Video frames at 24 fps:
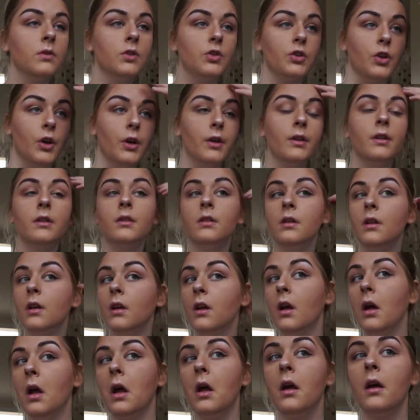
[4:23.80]
Jokes.
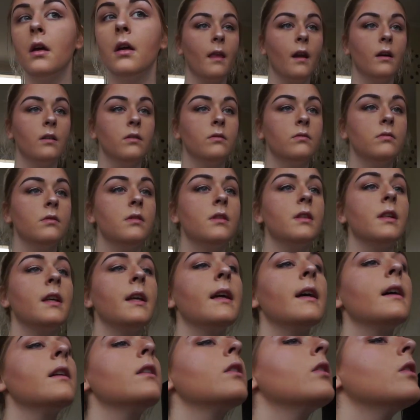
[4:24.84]
Oh
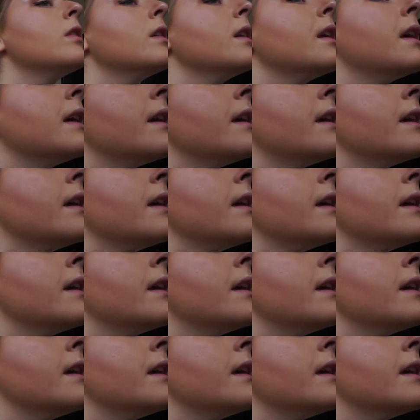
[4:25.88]
dear, not